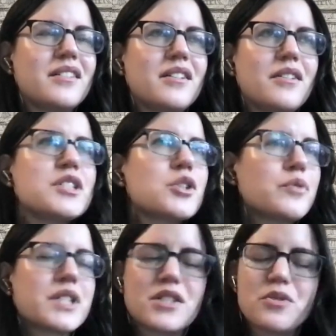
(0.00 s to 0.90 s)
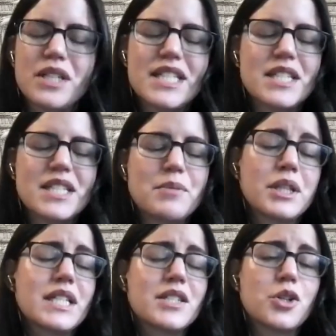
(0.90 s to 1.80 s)
physical reasons, who had
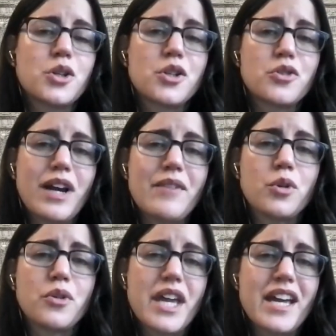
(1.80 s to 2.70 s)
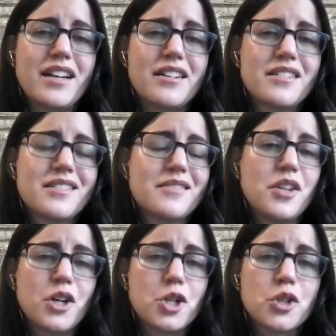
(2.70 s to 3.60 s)
disabilities and couldn't travel, or they had
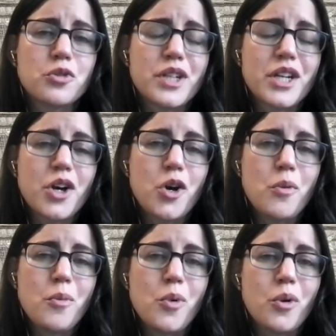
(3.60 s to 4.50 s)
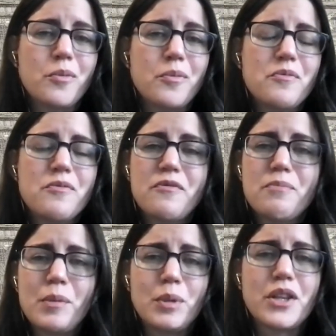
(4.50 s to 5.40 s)
young children at home or
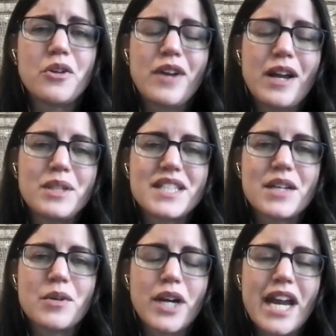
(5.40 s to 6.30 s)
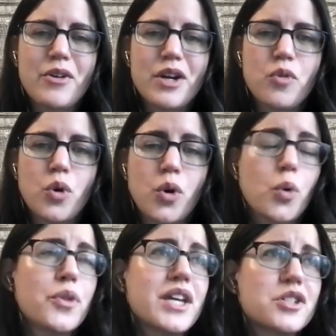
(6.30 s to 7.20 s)
people in their families they were caring for,
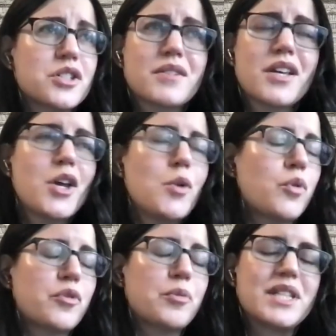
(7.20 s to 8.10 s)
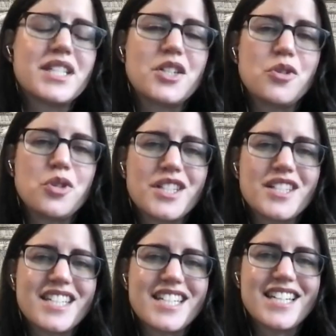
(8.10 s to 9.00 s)
or they just were from
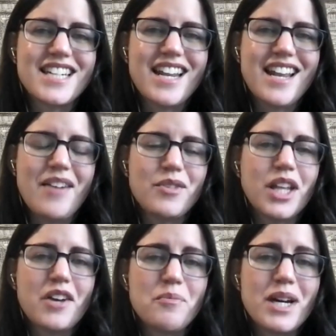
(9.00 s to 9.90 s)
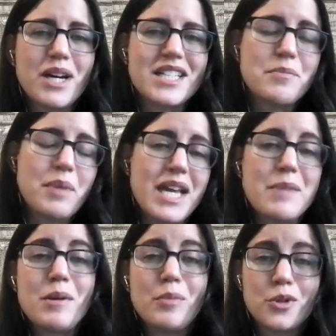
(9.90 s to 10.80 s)
institutions that didn't have a lot of money to pay
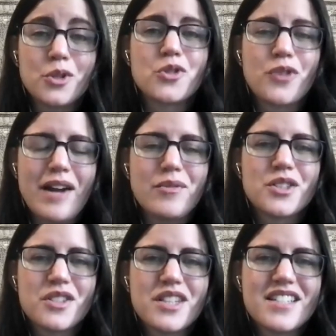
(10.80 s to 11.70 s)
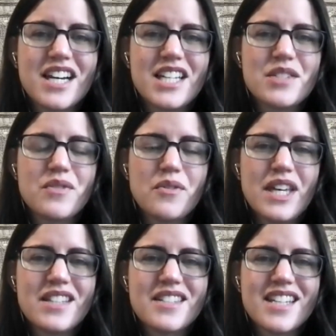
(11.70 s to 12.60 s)
people to travel to these kinds of
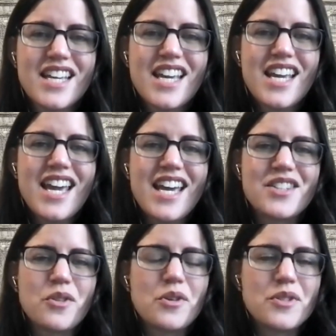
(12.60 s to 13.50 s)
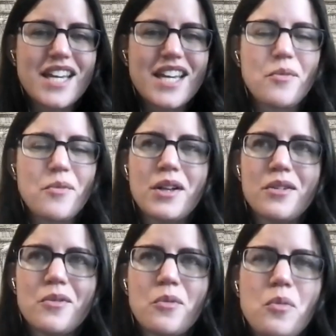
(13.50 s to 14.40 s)
events. And so they're saying,
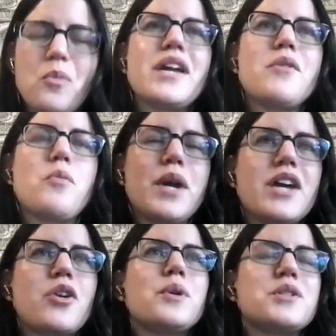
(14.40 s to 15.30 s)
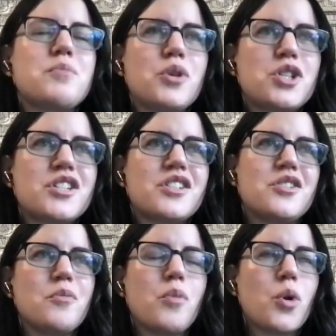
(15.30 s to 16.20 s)
well, we had always pushed to
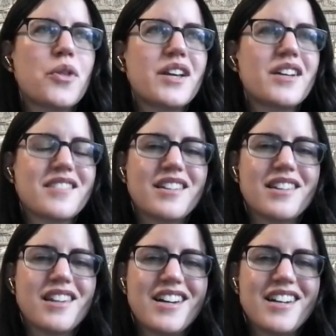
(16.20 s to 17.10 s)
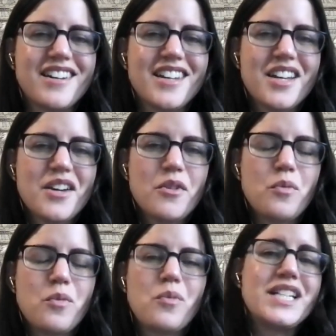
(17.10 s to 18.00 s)
do more things online.
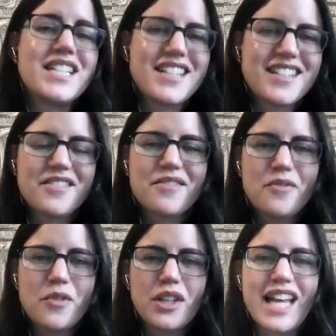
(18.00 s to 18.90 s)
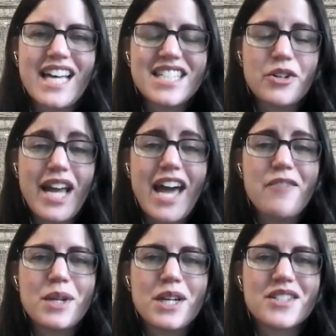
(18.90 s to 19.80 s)
We did it for the last year and a
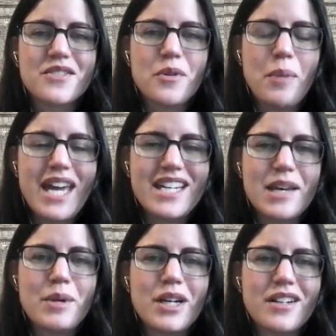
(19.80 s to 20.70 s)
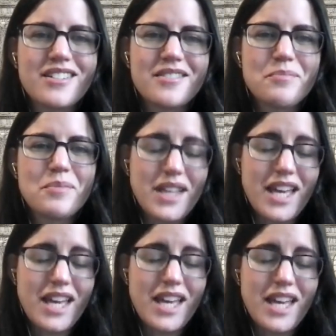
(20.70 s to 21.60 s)
half because of the pandemic,
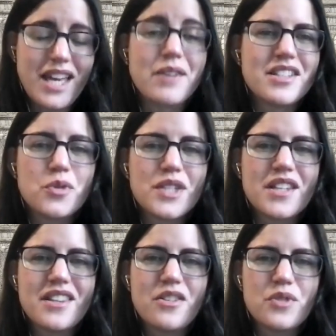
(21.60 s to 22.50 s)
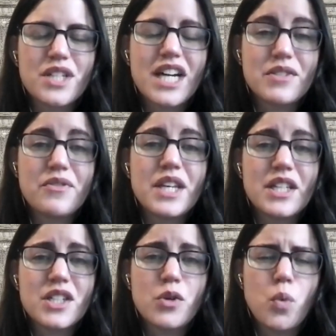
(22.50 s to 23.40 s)
and it shows that those kinds of
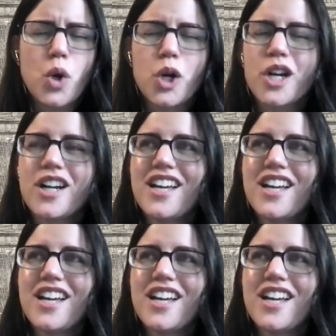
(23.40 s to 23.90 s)
things can work.